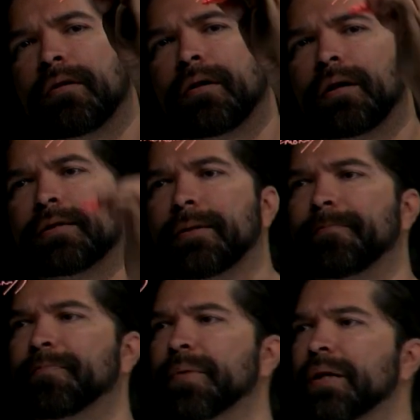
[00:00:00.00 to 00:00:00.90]
Awesome.
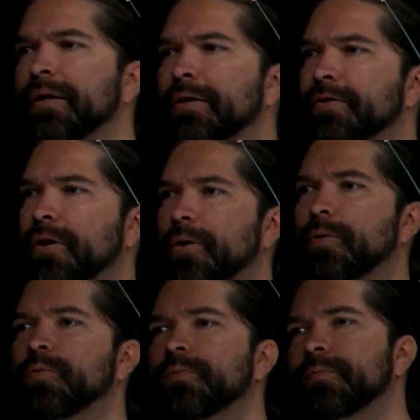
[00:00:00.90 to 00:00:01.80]

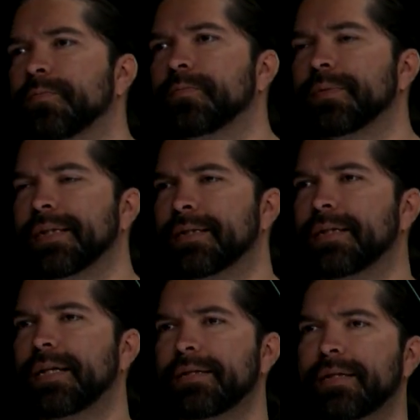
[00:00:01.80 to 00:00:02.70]
So it's
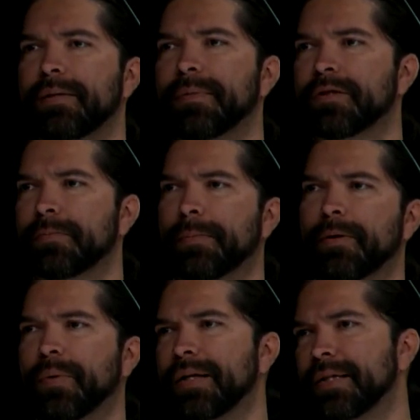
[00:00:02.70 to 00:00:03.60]
easy. Muscle
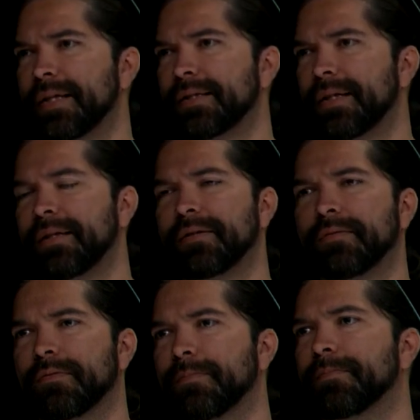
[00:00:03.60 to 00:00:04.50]
memory. Why is it easy?
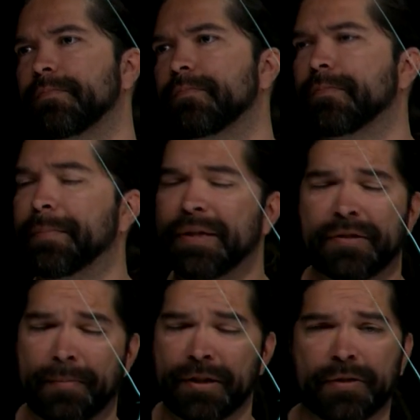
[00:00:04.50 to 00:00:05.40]
Well, I mean,
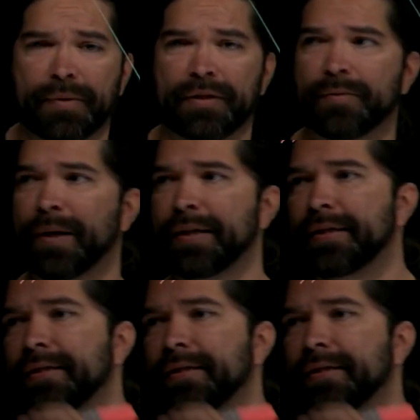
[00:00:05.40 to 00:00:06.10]
there's a bunch of reasons why it's